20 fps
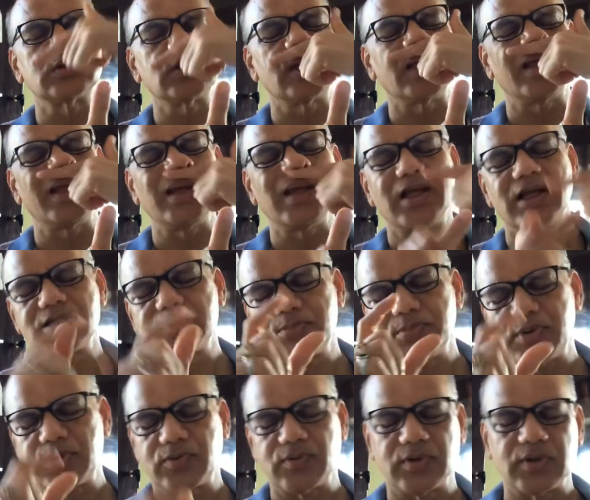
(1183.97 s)
the areas
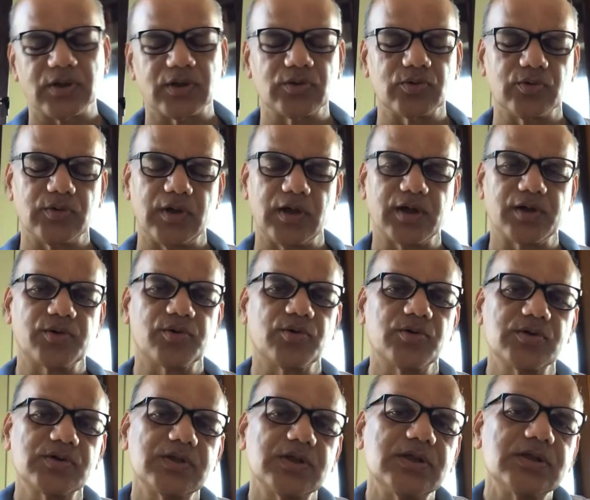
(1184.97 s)
between the two
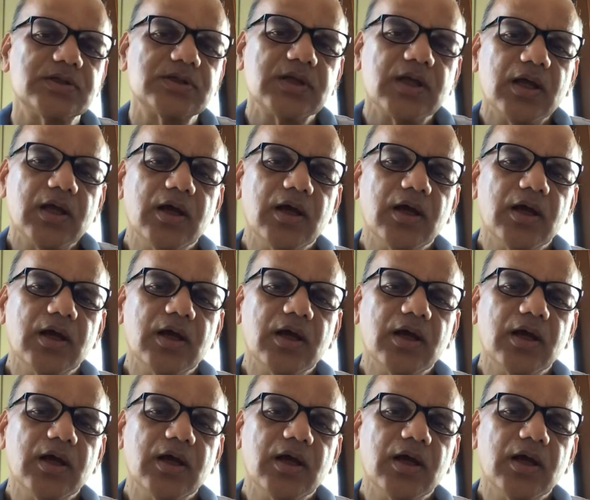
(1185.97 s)
electrodes is